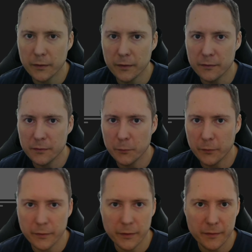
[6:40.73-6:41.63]
is the
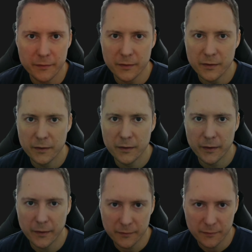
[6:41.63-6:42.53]
one that has
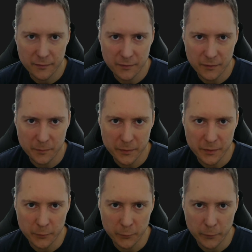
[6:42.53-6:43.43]
access to the
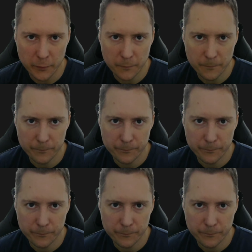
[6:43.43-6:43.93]
beta or not.